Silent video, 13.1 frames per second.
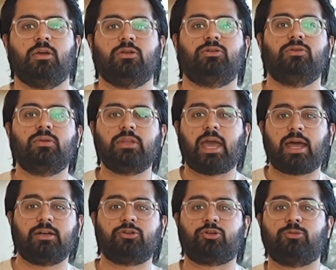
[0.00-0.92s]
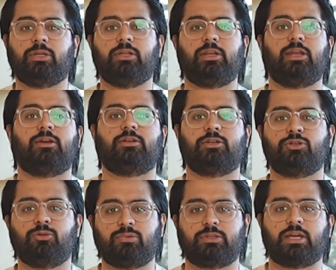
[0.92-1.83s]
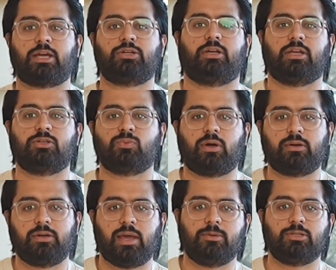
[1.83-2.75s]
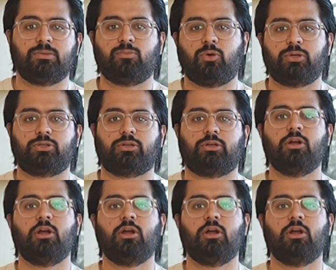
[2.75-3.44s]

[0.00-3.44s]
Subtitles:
Due to the added durability and additional protection against water damage and moisture,